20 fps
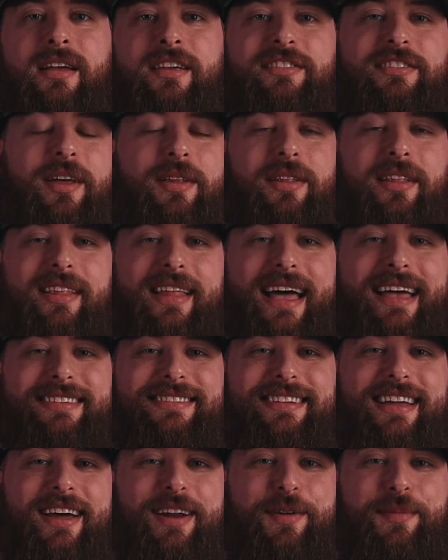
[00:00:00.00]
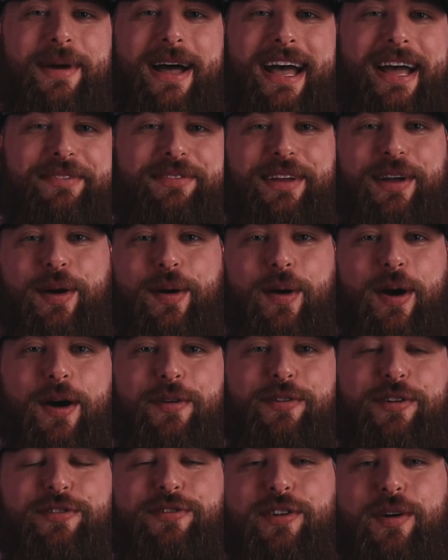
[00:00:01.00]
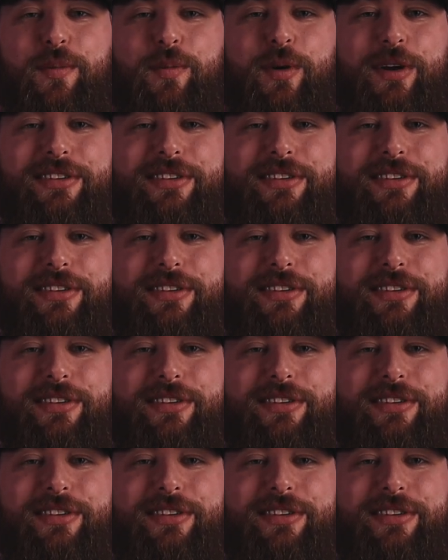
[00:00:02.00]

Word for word: So the last item I have to go over from